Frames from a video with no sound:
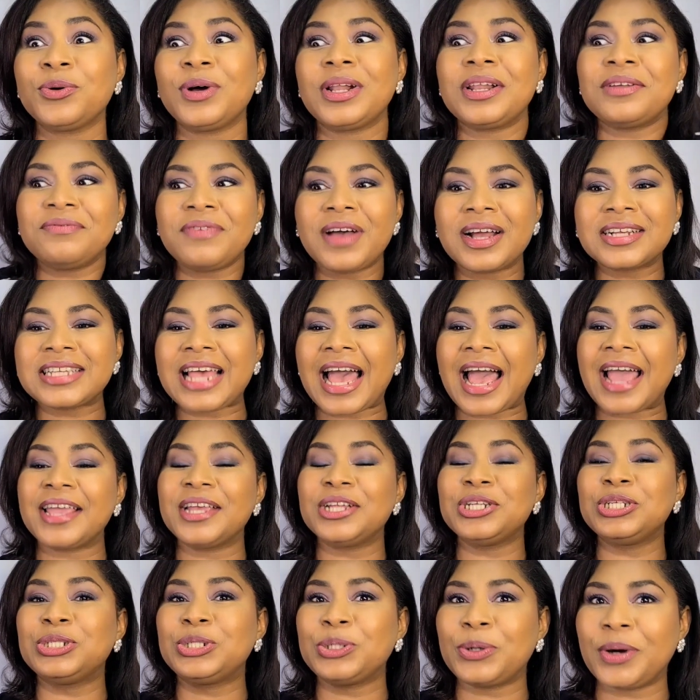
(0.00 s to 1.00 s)
In fact, I
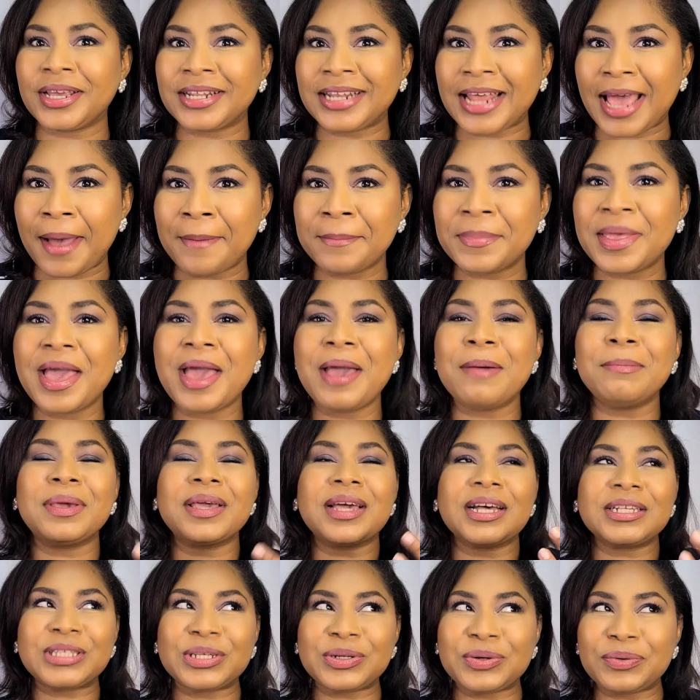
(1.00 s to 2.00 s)
enjoy them
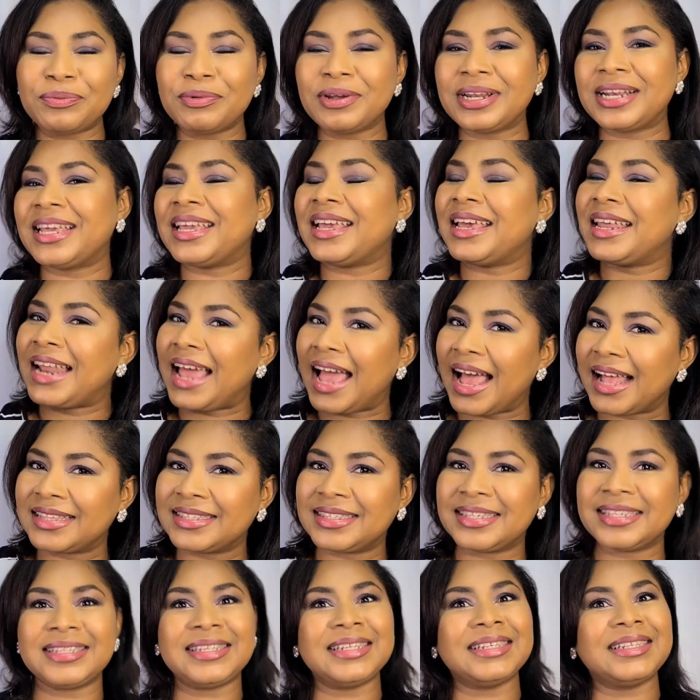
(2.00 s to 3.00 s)
because it really
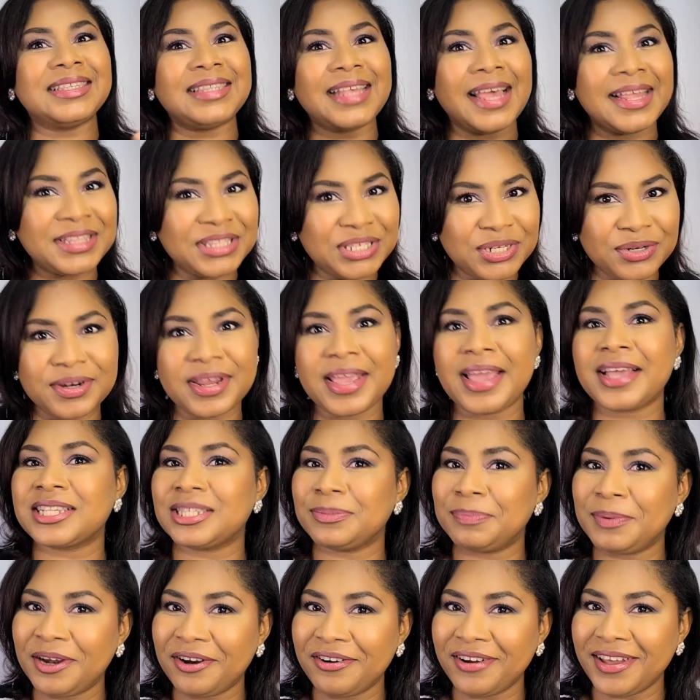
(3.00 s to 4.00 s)
enhances the sensory
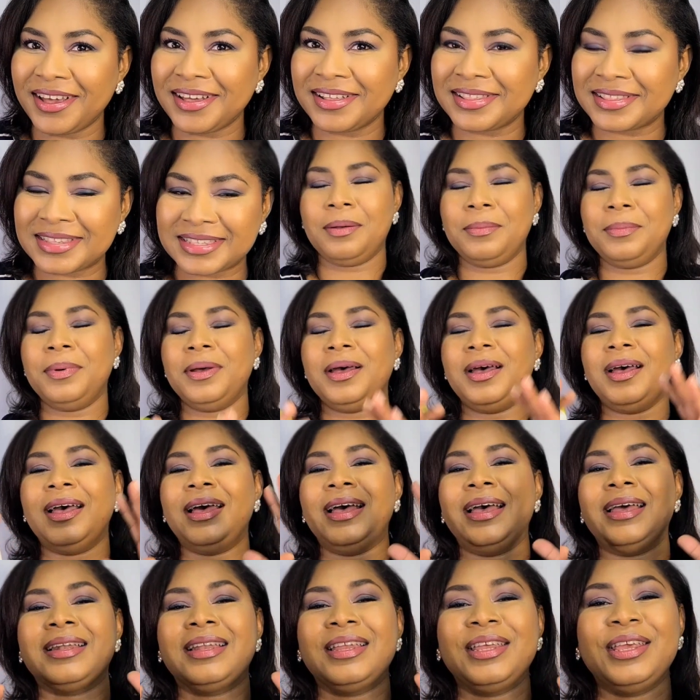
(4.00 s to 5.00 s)
experience.
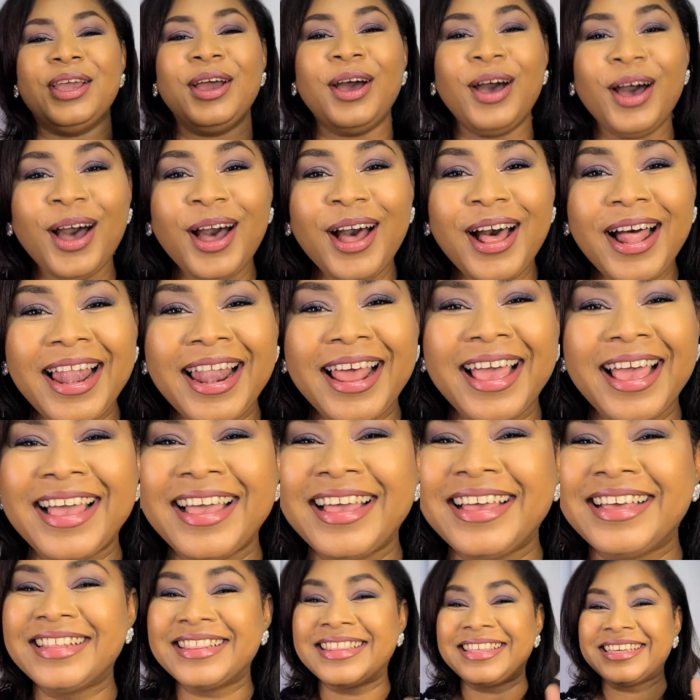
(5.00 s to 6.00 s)
But y'all,
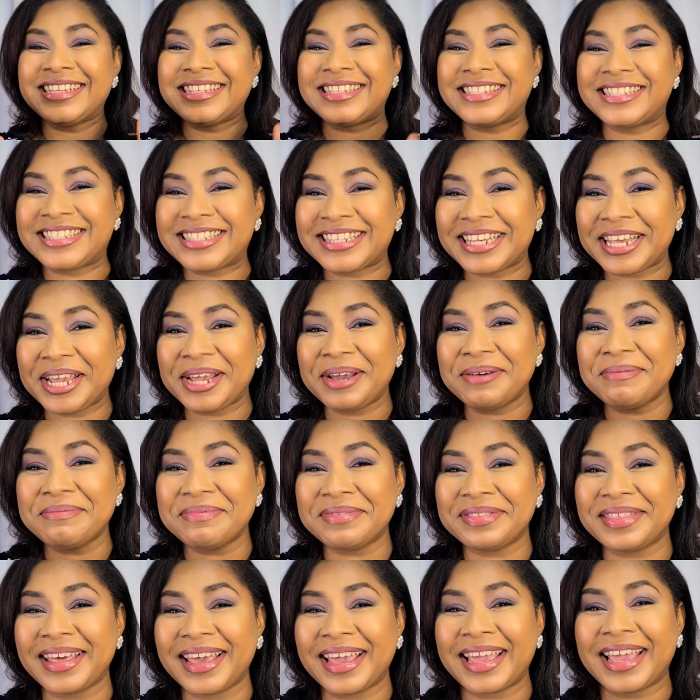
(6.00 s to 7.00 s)
the same
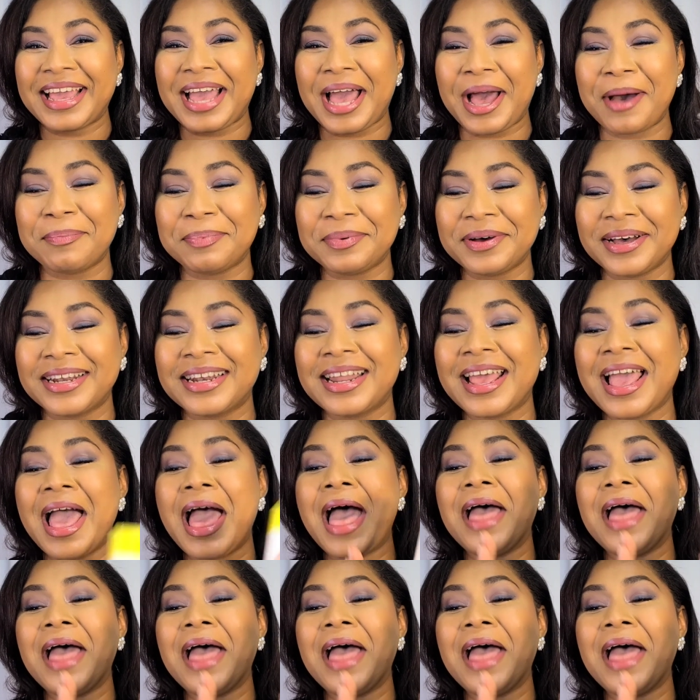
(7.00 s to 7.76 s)
thing happened.